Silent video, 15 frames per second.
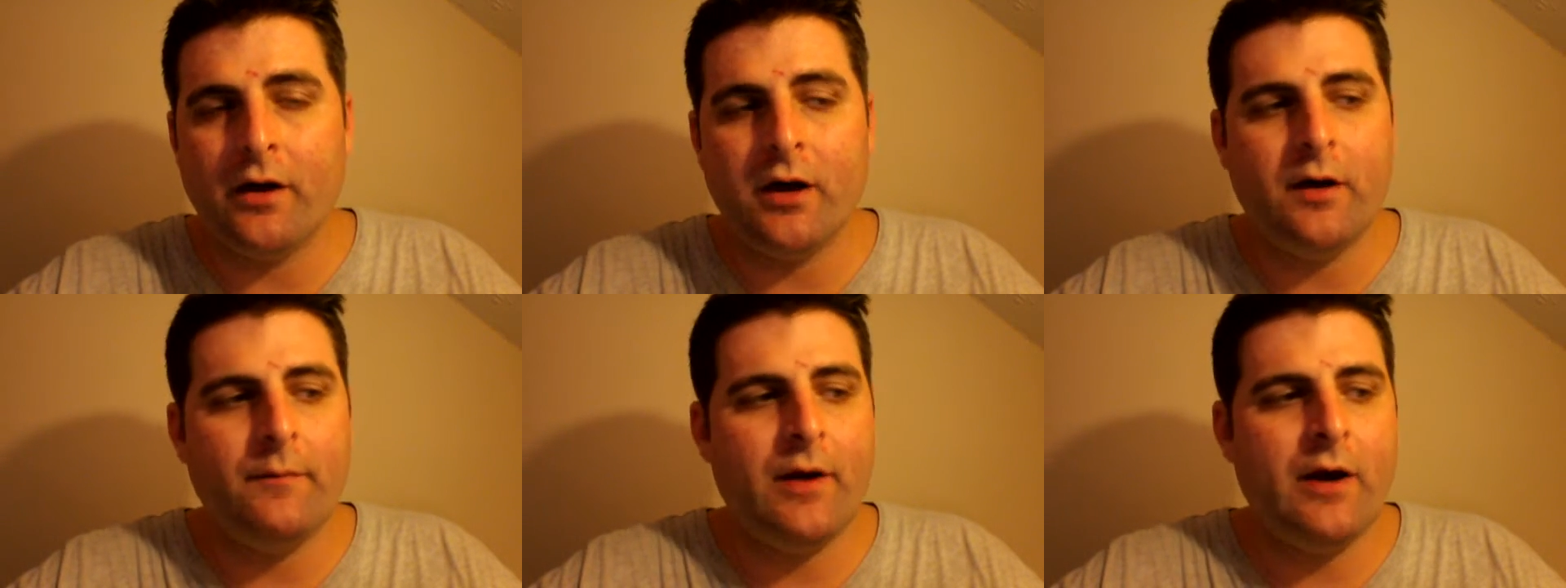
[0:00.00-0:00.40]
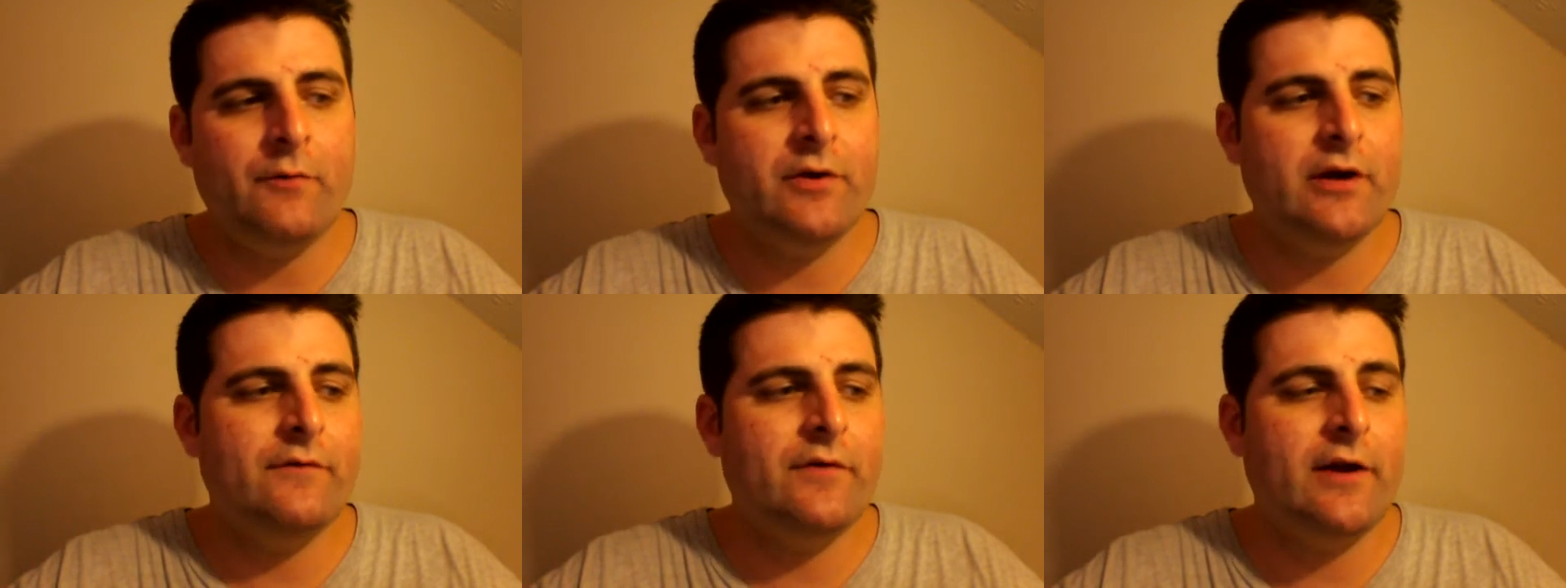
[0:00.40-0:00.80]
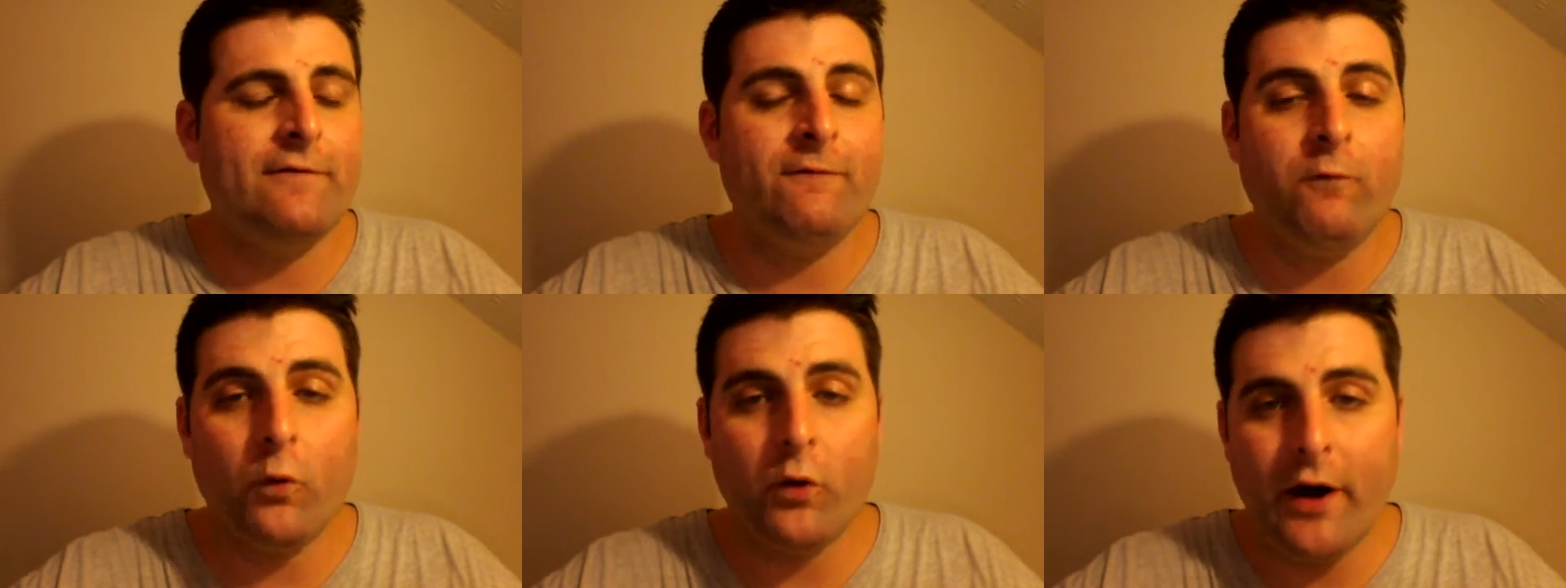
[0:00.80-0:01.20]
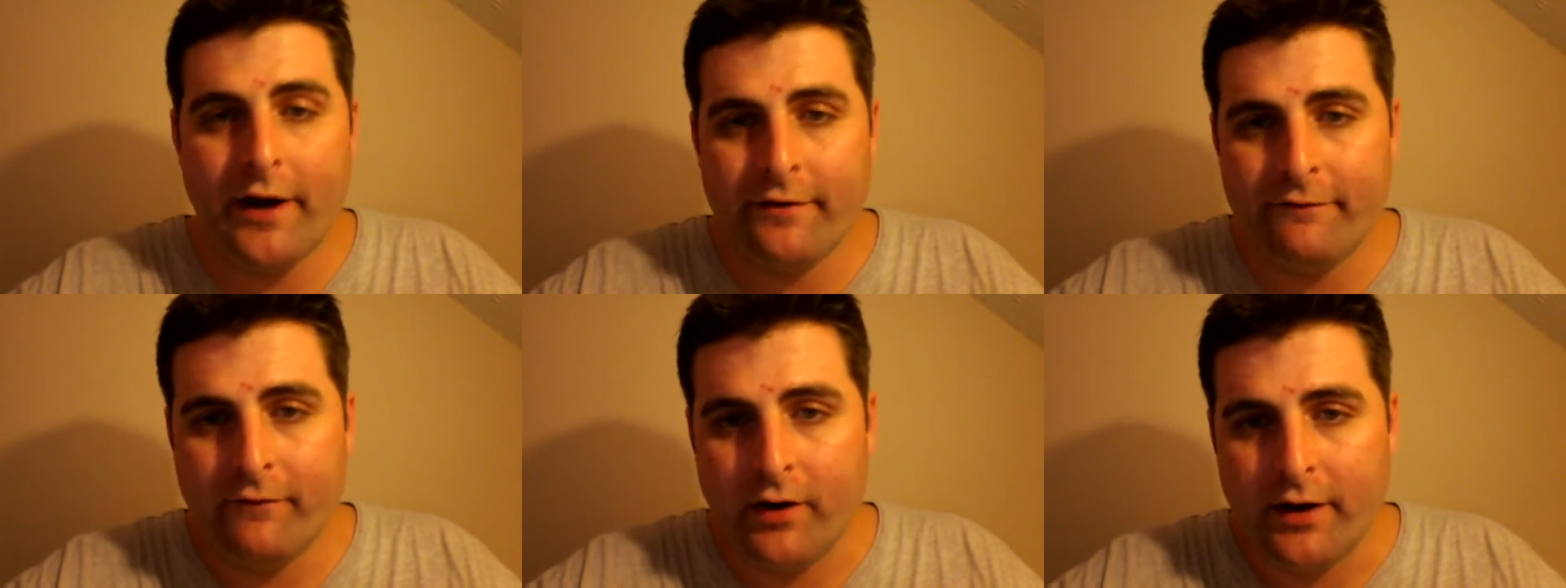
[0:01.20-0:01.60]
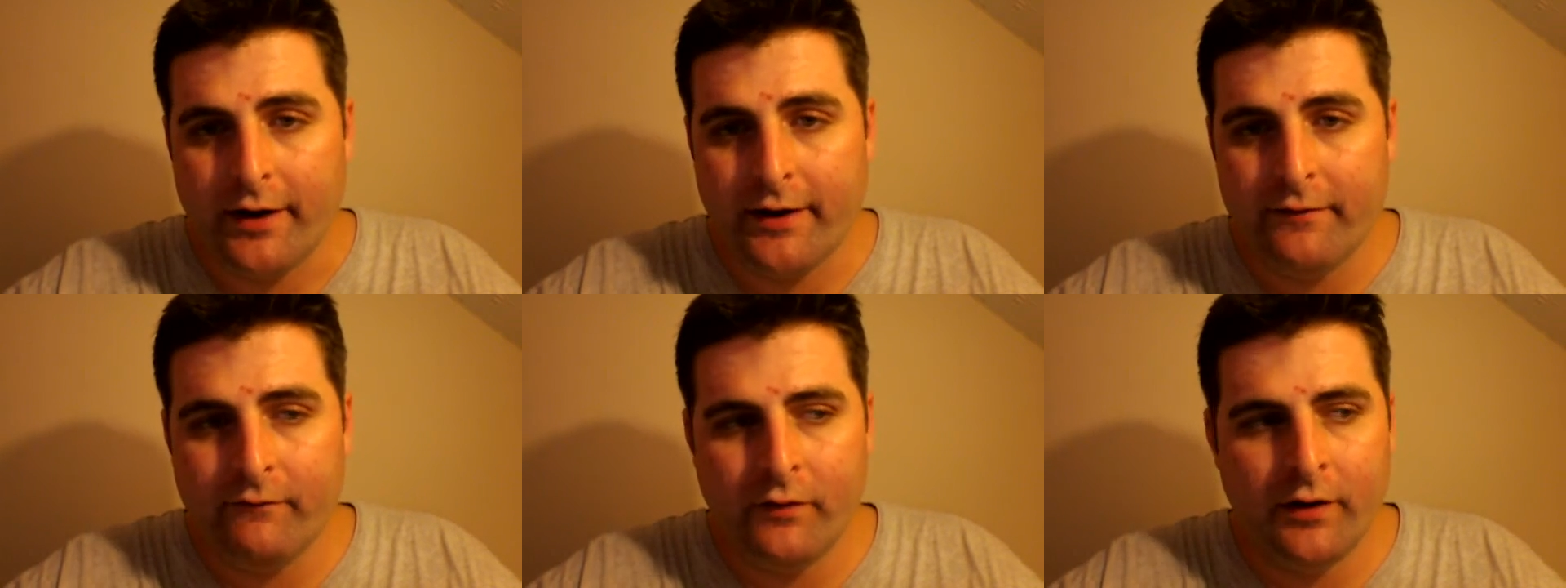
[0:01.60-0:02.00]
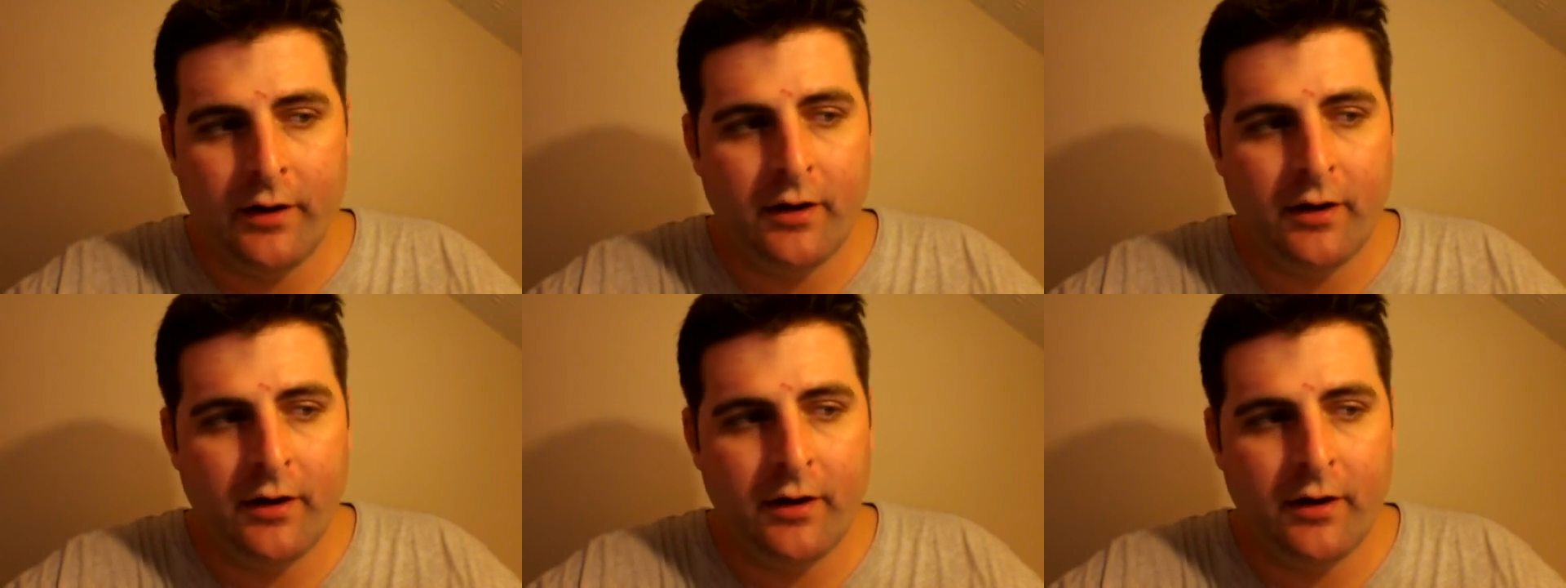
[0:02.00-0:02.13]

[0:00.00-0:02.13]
I would give it a 4 out of 5.